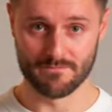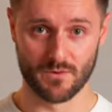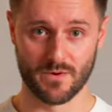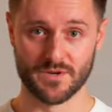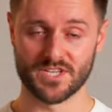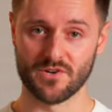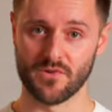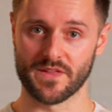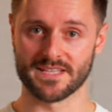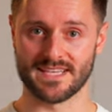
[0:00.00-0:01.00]
But when we chill
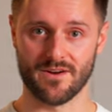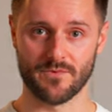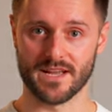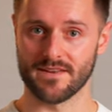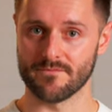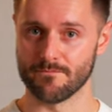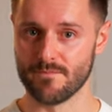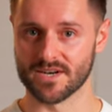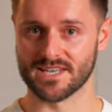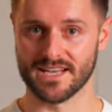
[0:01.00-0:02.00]
things down, we get
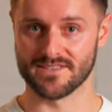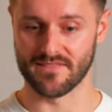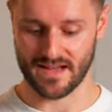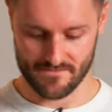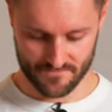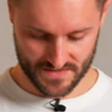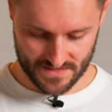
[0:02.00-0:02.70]
much less of that.